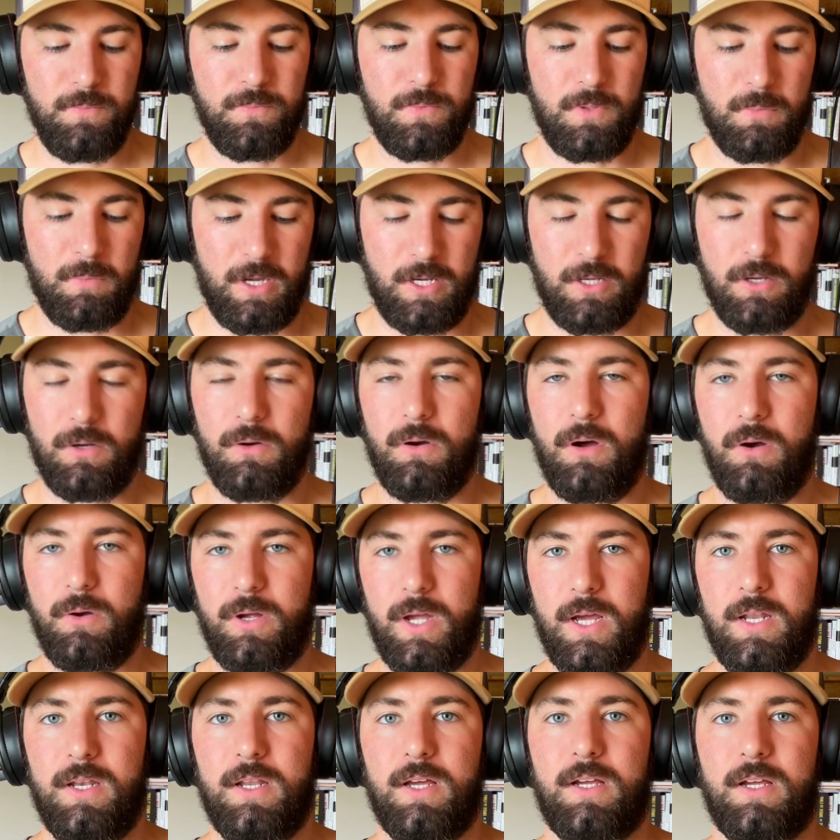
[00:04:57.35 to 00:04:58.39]
You might go,
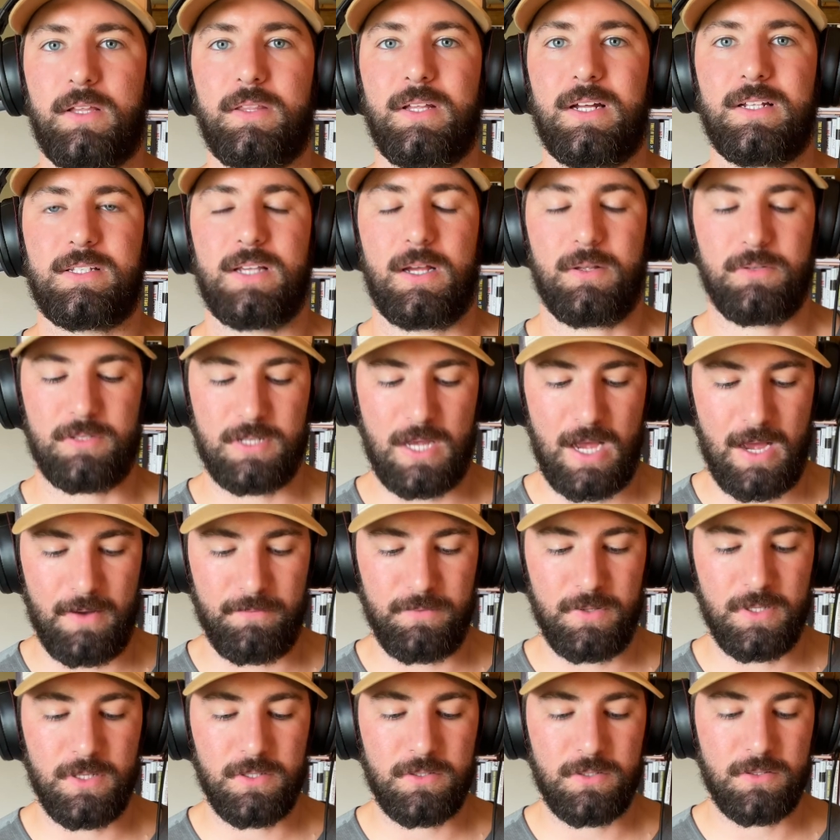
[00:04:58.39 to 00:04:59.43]
okay, Nick, that sounds
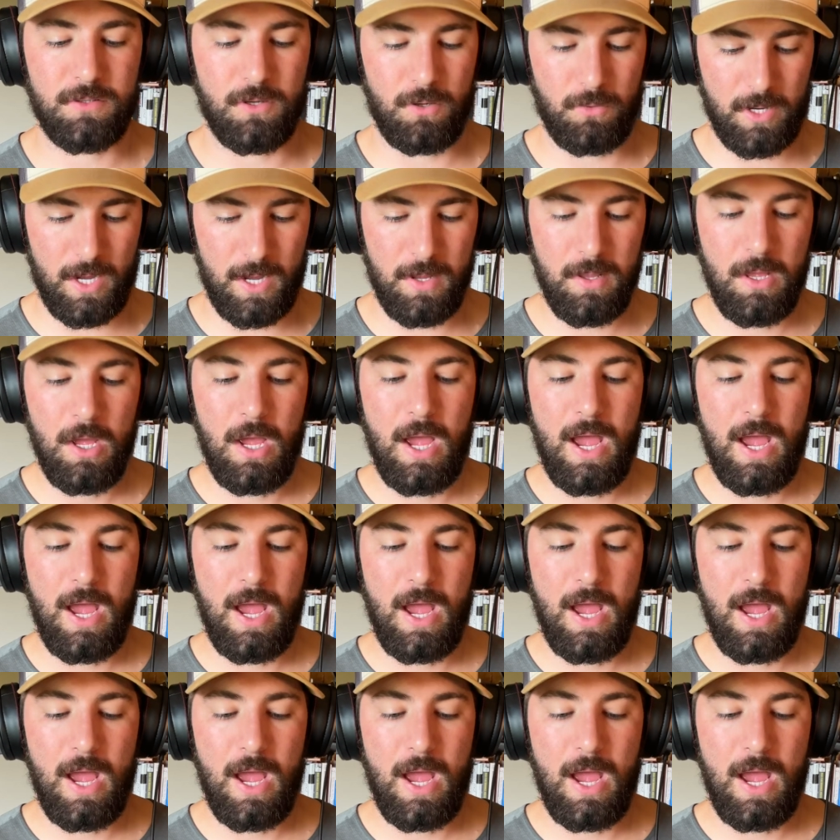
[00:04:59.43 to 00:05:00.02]
obvious. Okay.